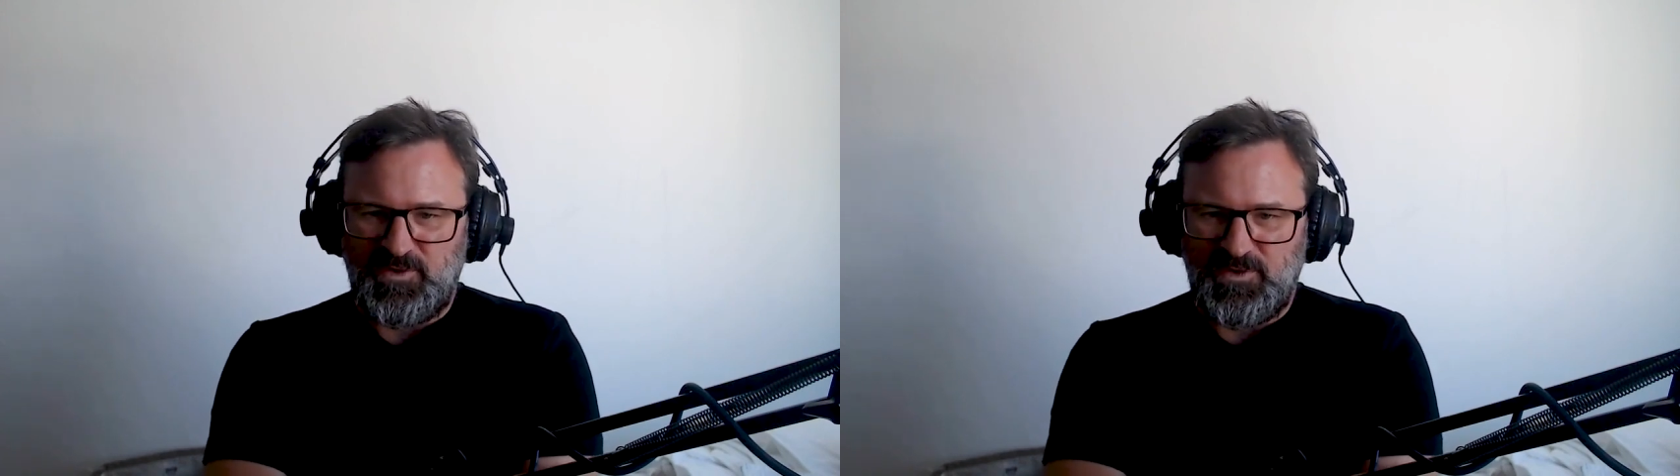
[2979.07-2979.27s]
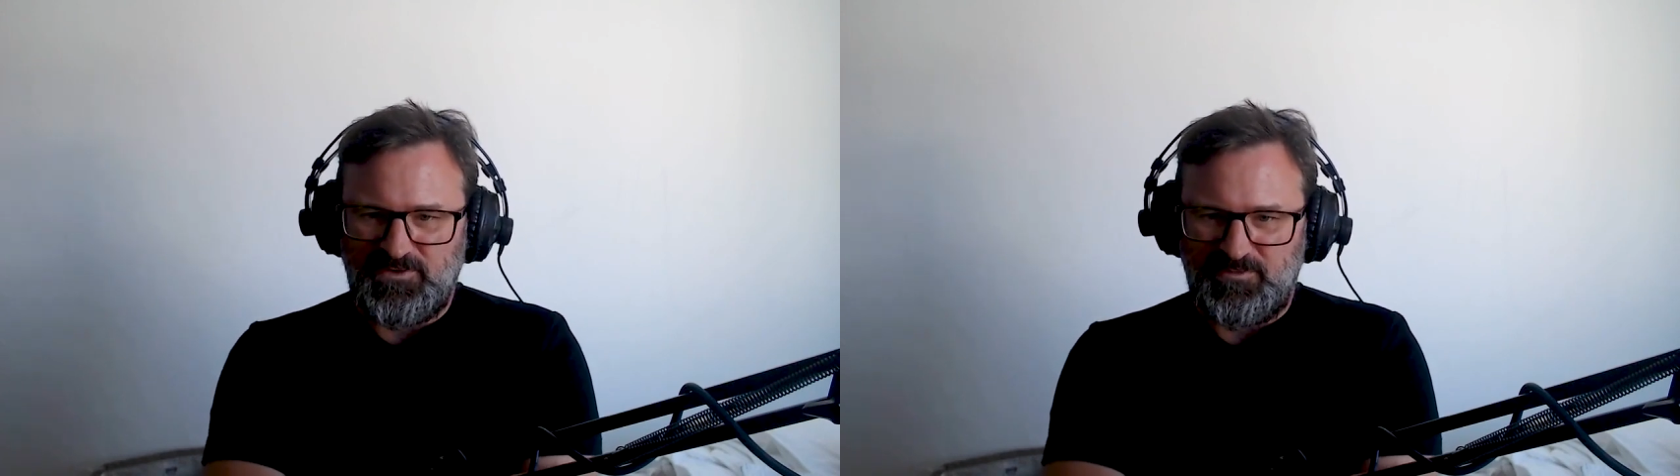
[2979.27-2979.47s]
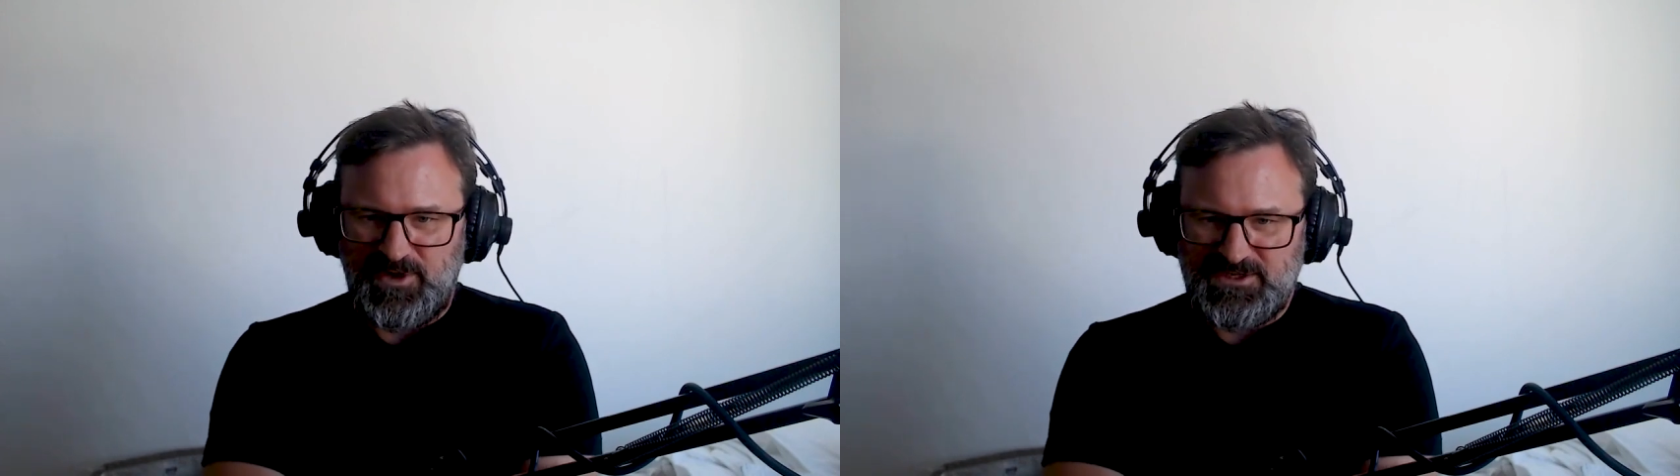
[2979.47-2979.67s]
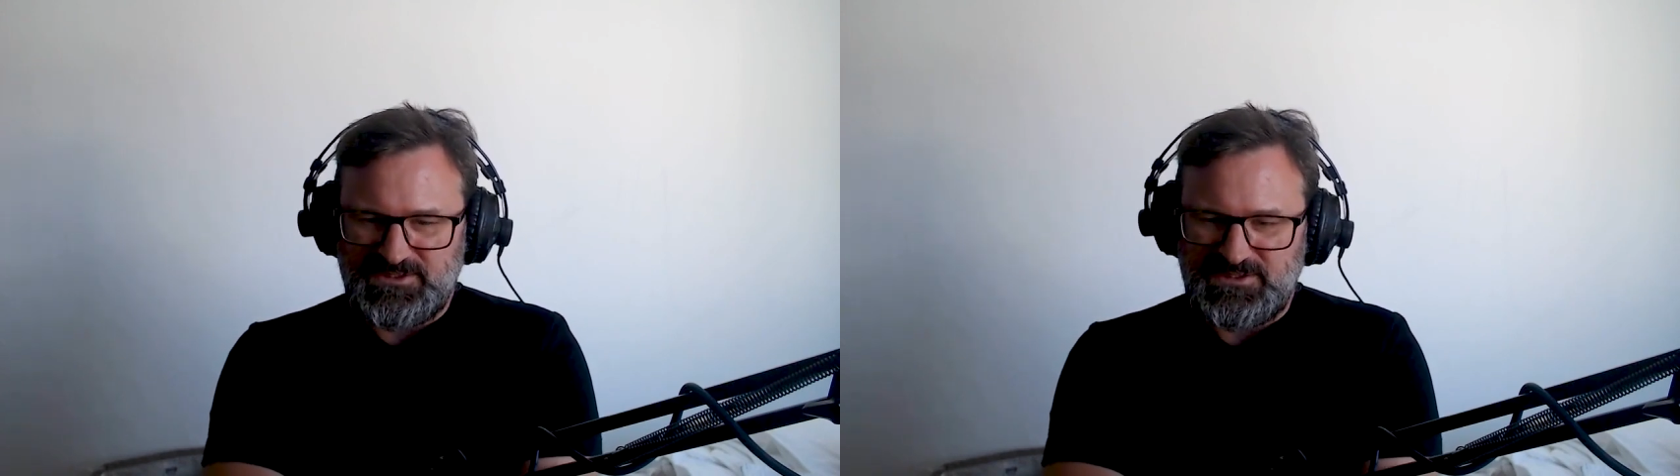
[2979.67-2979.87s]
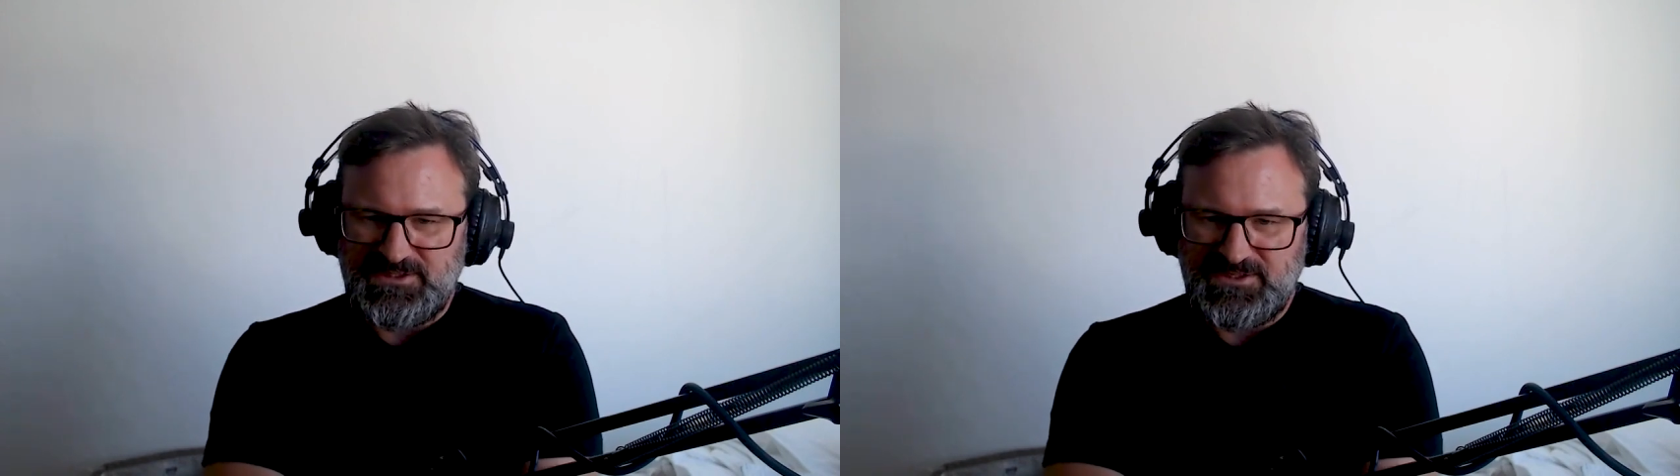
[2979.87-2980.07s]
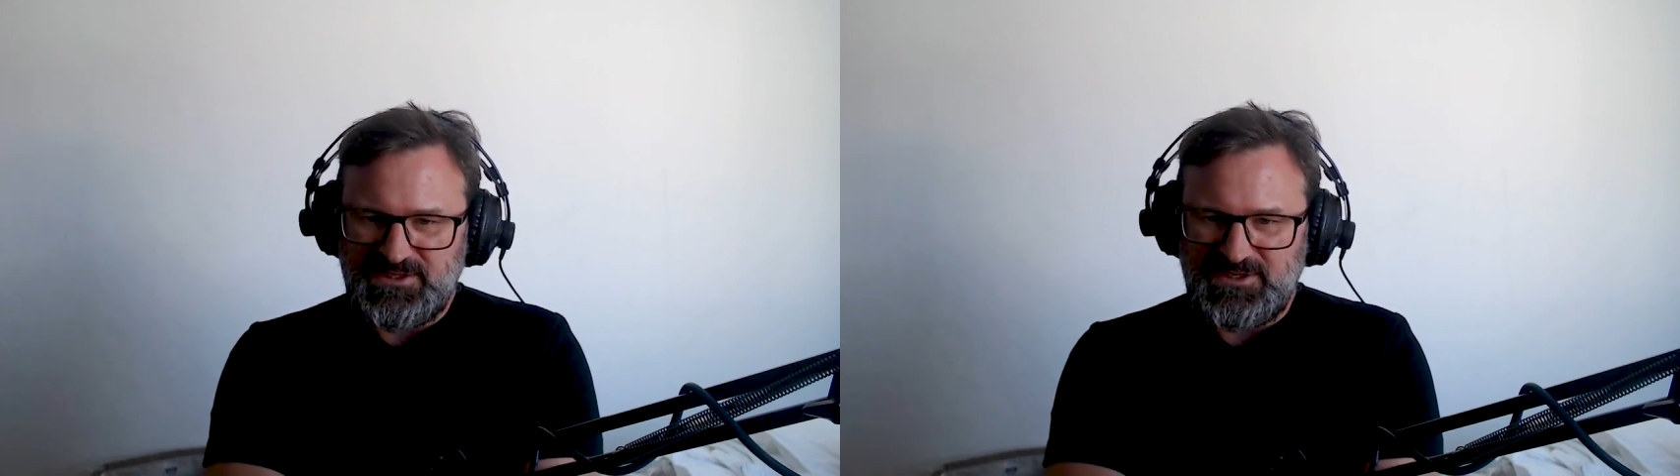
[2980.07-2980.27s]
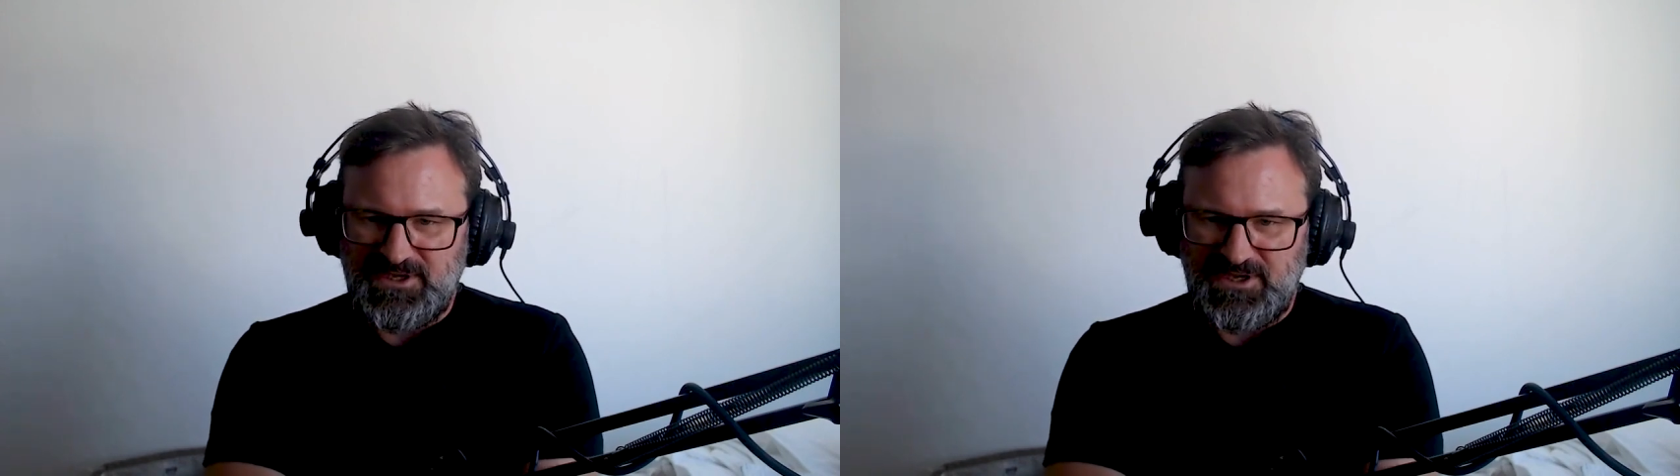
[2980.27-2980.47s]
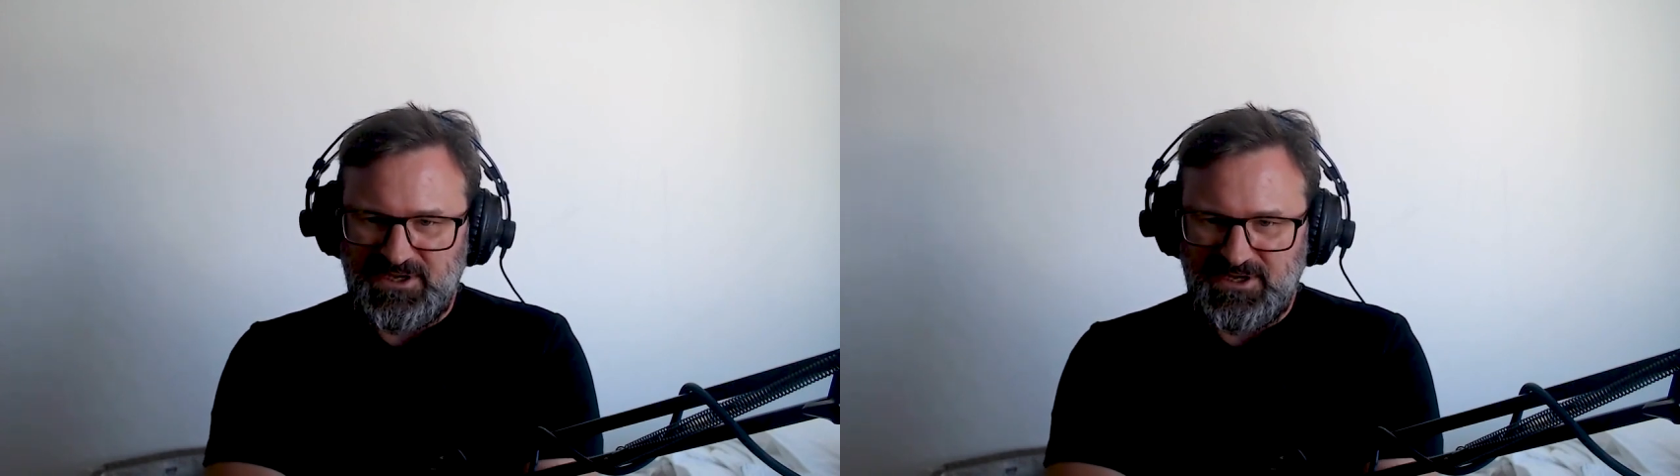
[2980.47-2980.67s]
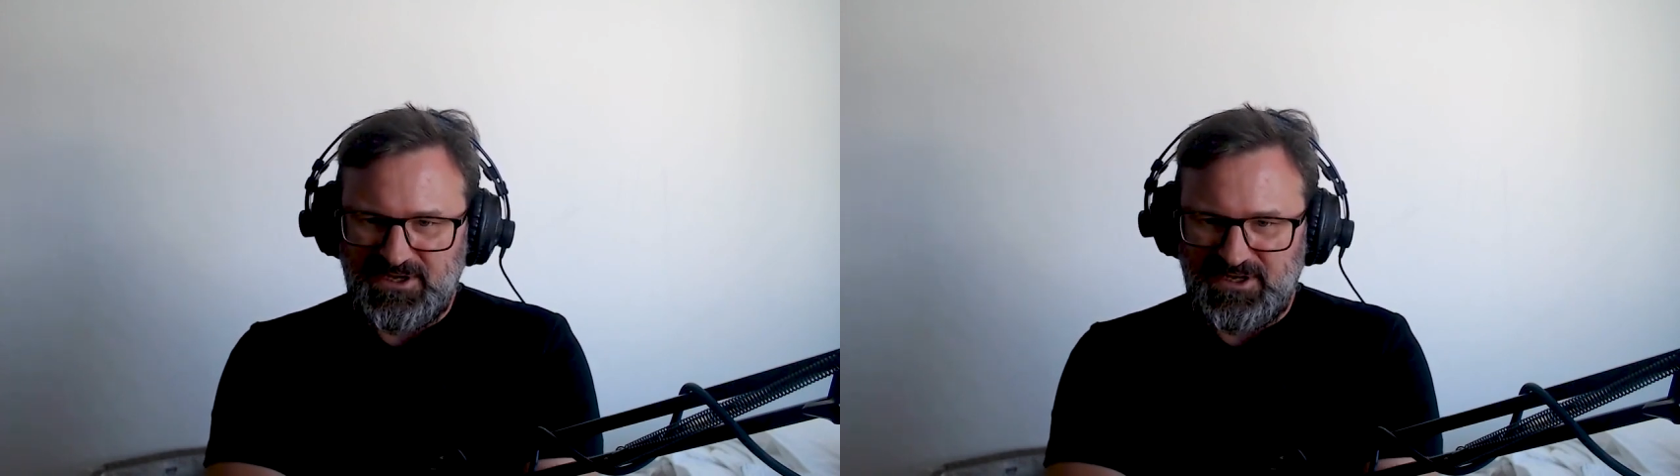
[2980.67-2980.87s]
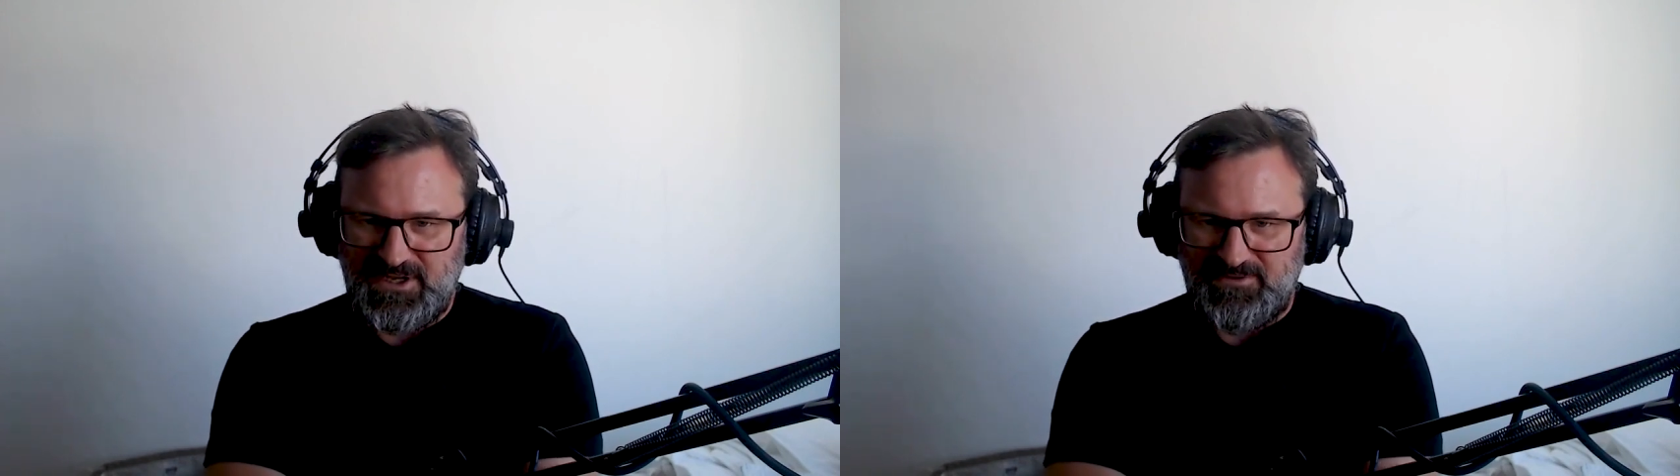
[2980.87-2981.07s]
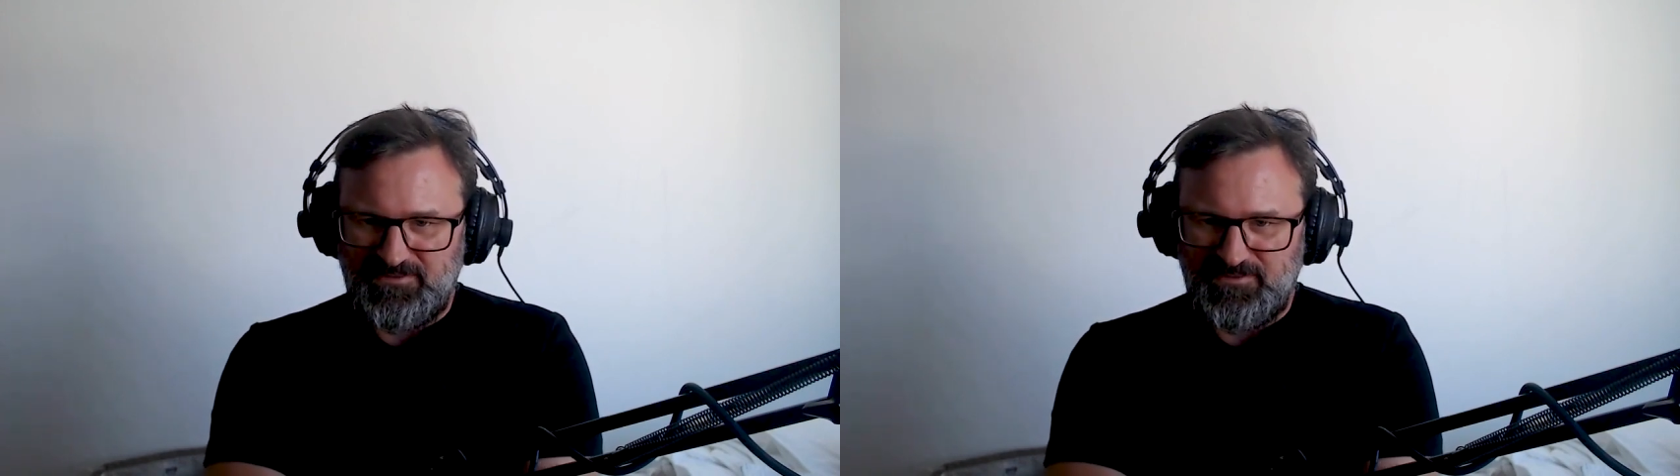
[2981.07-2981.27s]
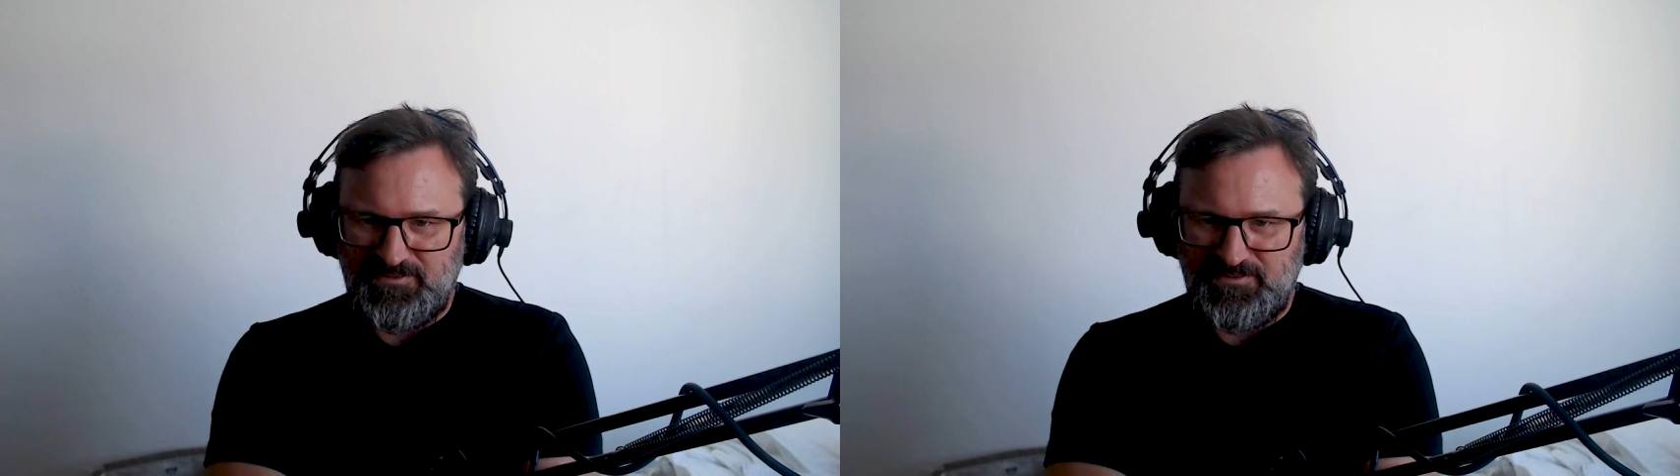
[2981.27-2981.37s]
more robust? Like,